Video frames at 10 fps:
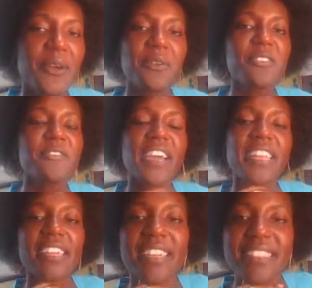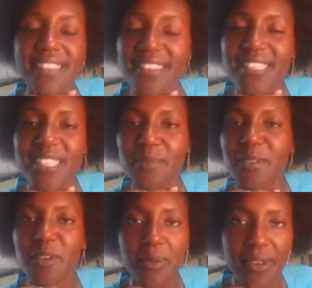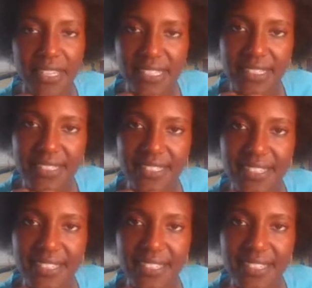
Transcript: We're fighting against a system of oppression.